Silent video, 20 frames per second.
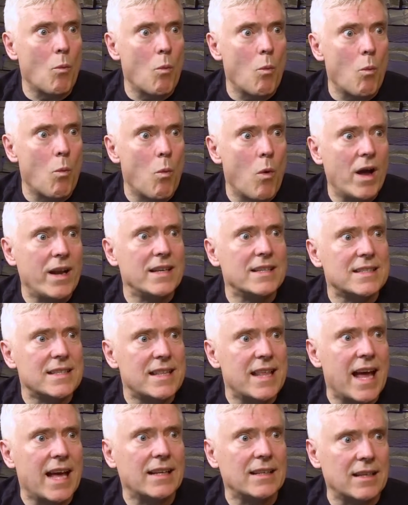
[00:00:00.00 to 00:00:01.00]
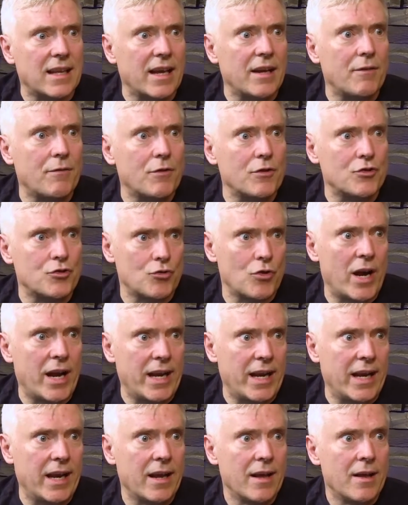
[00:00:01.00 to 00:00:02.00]
what is that like for
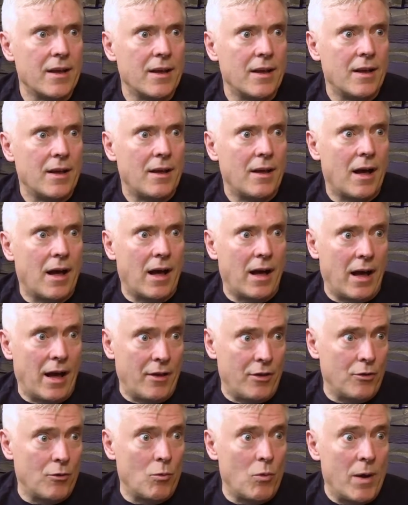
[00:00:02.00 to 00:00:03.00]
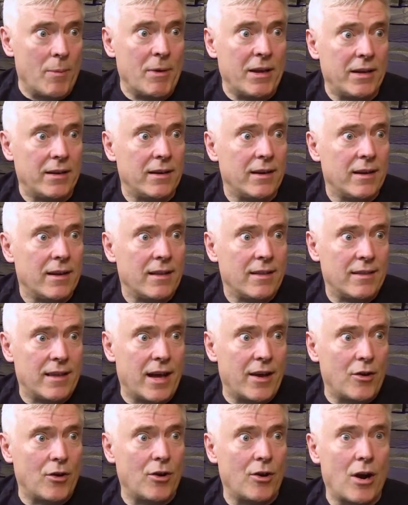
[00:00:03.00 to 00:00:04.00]
training other women
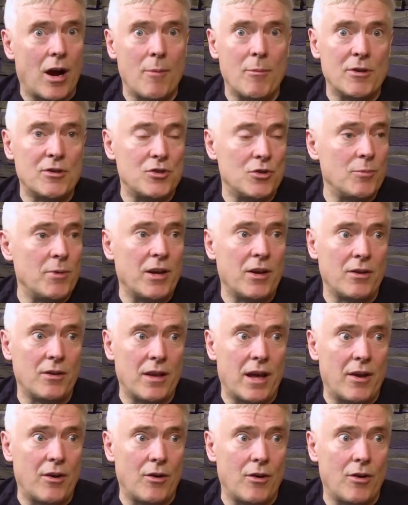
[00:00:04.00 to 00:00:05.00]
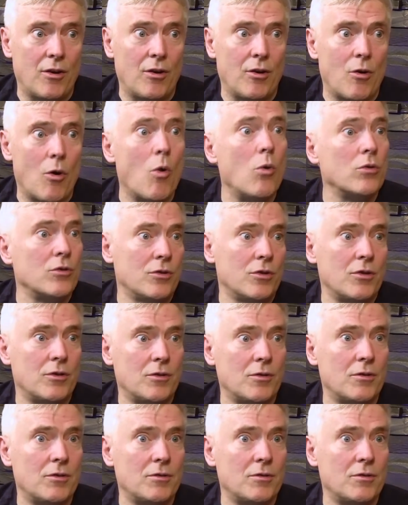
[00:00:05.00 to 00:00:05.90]
that are, I'm assuming, that are older